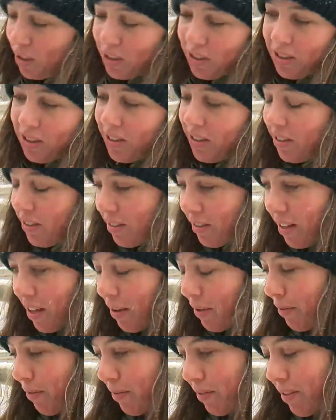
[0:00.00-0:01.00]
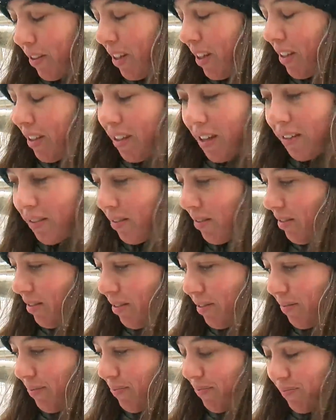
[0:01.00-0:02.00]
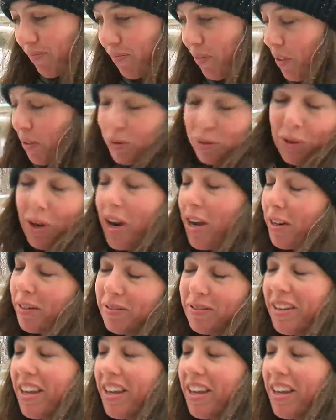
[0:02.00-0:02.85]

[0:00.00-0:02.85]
just, it, it feels great.